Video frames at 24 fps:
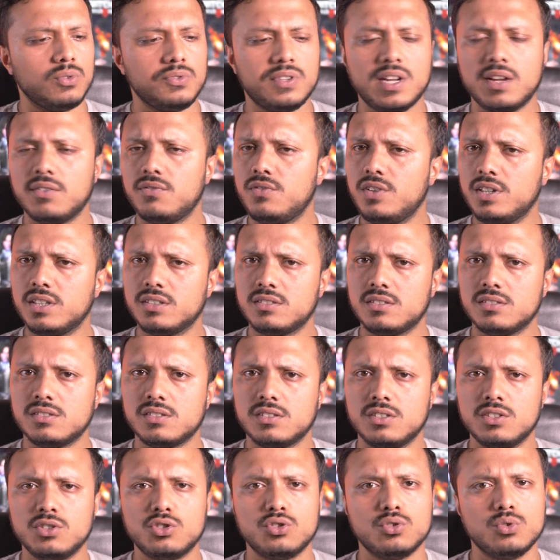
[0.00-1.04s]
Netflix is
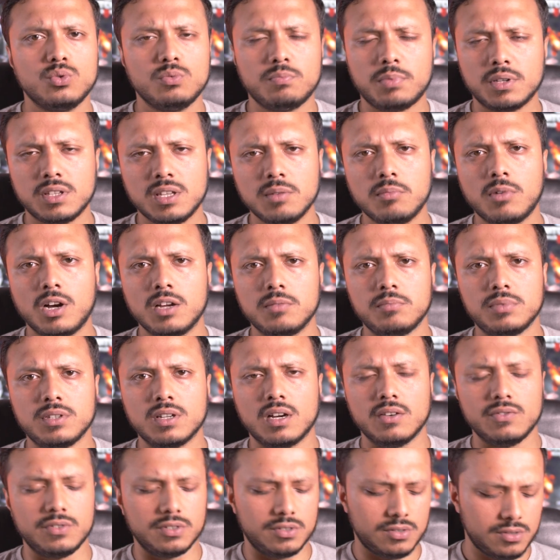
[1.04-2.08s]
an issue, but there might be
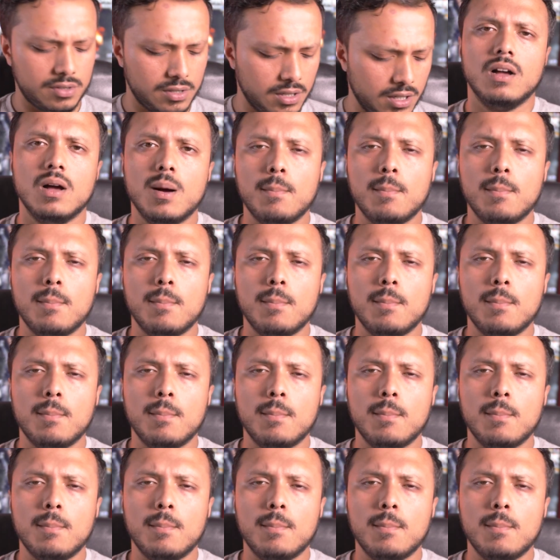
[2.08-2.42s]
others.